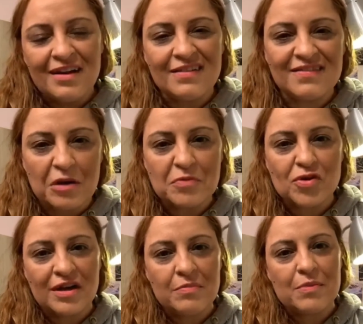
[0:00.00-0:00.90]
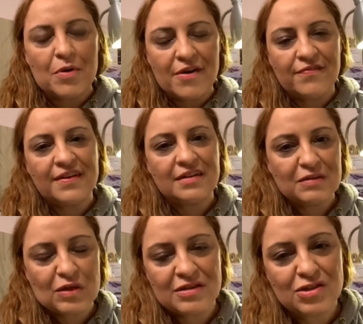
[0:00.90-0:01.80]
I stopped trying to be perfect.
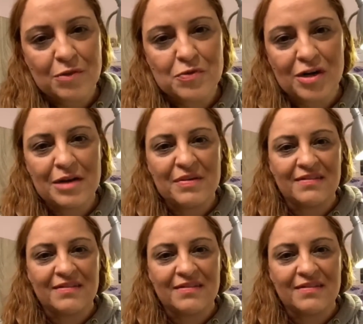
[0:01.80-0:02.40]
I stopped trying to